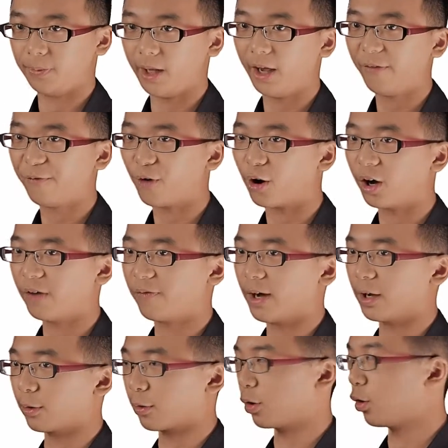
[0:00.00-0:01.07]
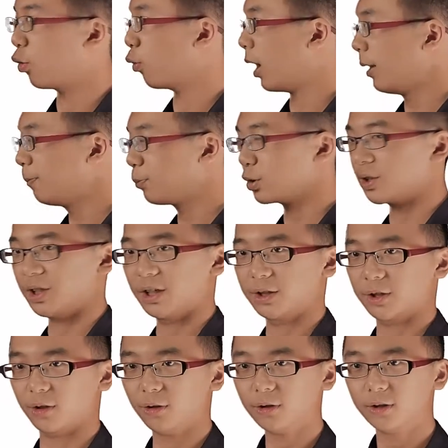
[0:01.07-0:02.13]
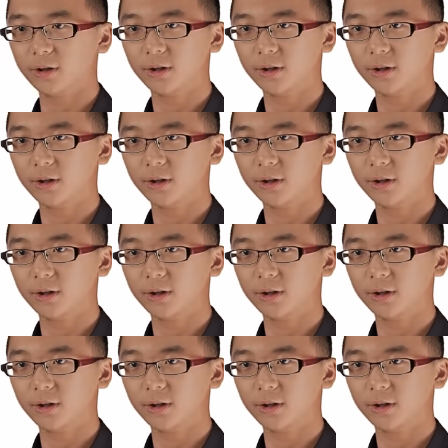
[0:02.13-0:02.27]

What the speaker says: Therefore, if I grow one potato,